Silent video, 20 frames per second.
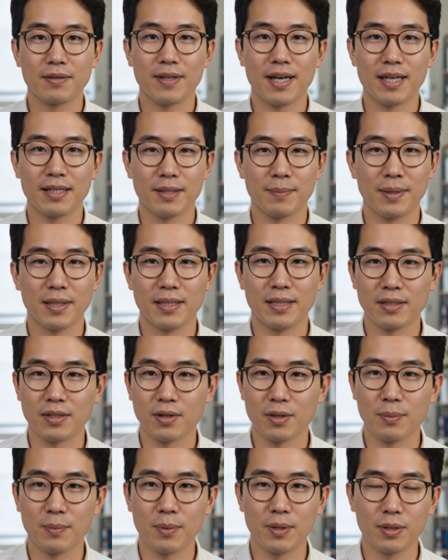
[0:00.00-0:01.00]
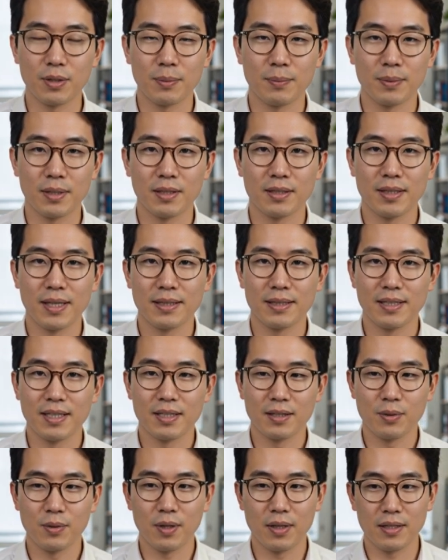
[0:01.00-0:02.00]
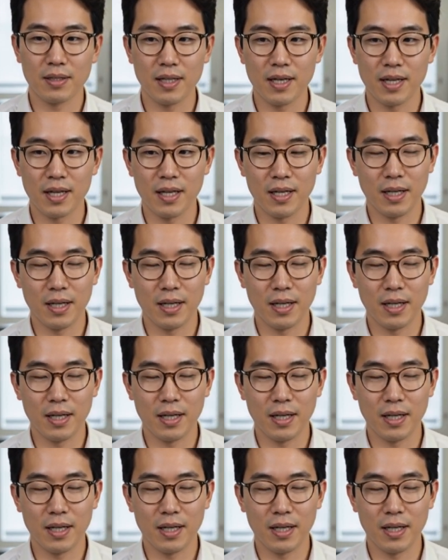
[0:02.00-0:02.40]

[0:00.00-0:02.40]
fast-spinning super-Jupiters like this one